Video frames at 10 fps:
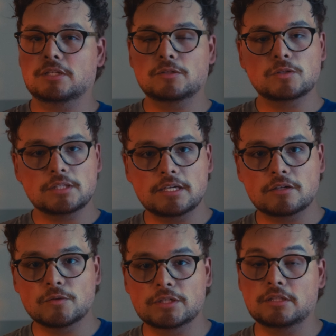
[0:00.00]
a little
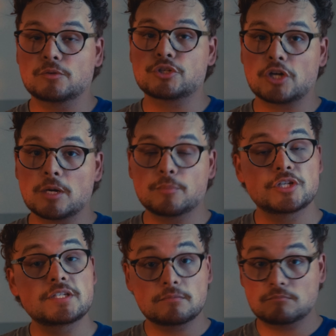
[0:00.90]
clinical and a little sharp,
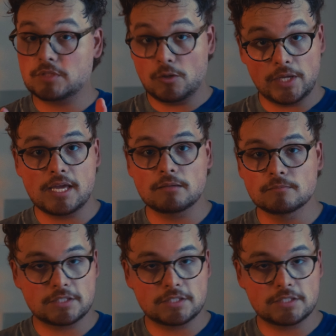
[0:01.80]
which is okay.